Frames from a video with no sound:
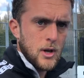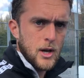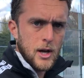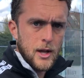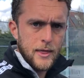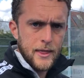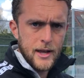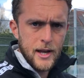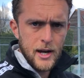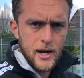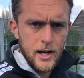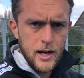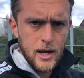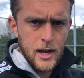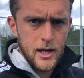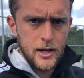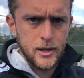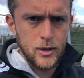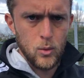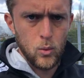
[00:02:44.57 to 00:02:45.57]
And then
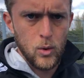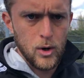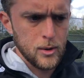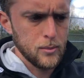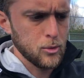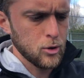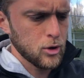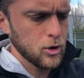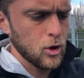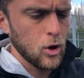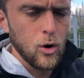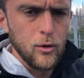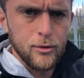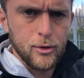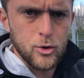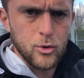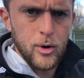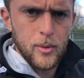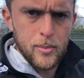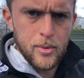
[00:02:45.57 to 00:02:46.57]
add one more
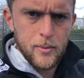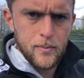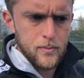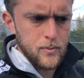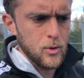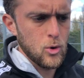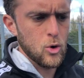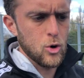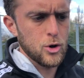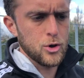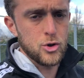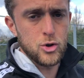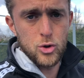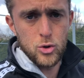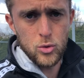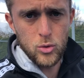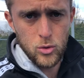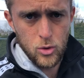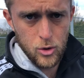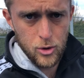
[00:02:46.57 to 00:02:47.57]
overgrip, or
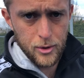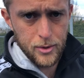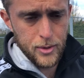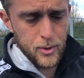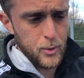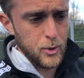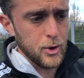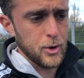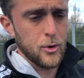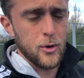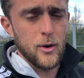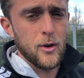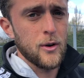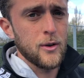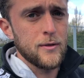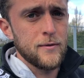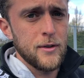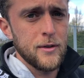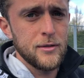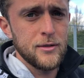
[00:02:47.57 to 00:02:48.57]
two, or three, or
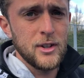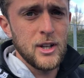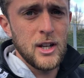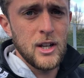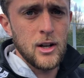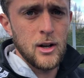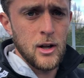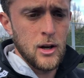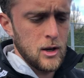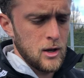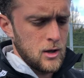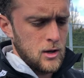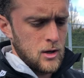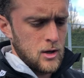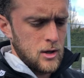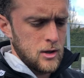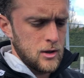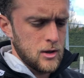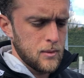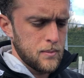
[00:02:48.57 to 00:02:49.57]
15,
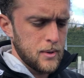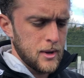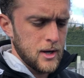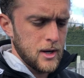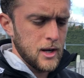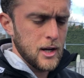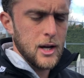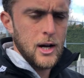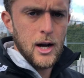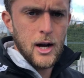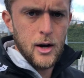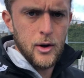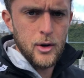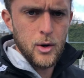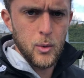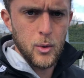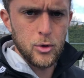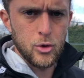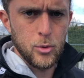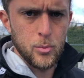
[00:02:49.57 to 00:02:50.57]
depending how
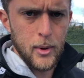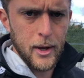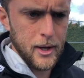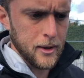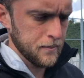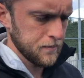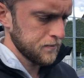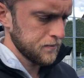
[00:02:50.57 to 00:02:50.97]
you want to play.